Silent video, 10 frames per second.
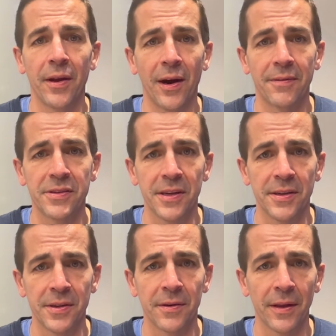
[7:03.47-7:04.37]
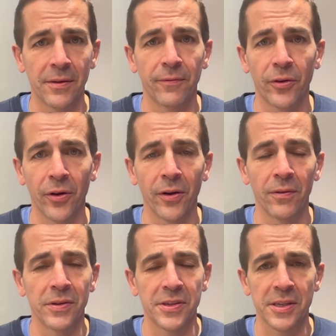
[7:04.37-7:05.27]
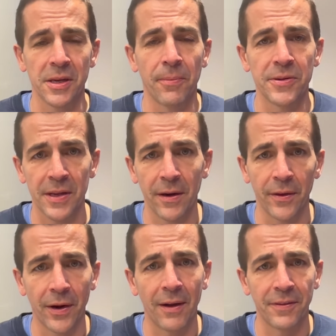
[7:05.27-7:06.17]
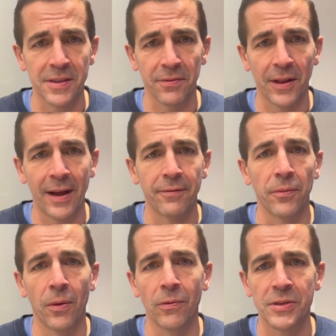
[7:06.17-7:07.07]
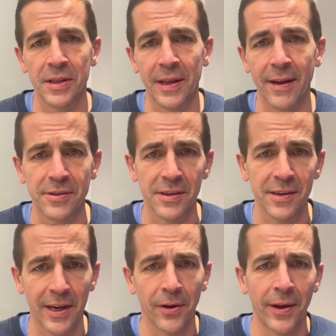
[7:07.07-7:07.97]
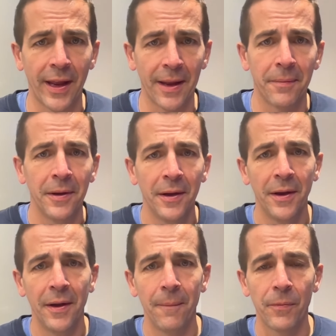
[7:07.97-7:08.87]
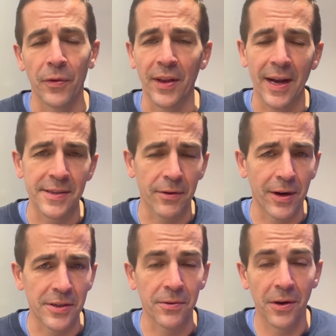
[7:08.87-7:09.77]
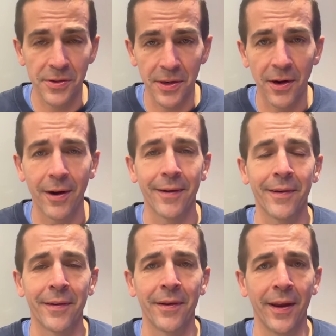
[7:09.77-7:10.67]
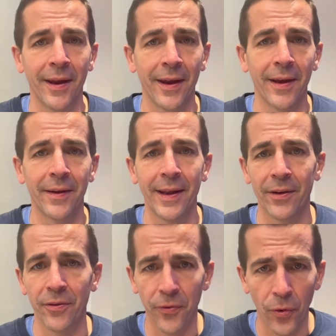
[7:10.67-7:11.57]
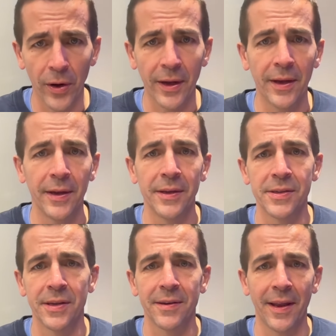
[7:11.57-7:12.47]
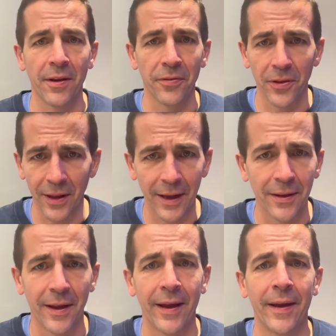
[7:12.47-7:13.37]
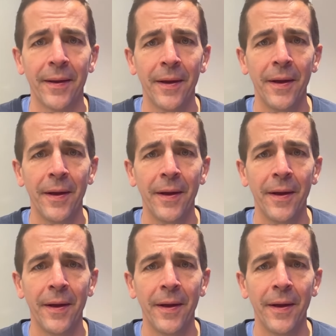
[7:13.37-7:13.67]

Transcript: the offseason. They turned over 60% of their offensive line from what was in the AFC title game with guys like Roger Rosengarten and Andrew Voorhees and Daniel Falele.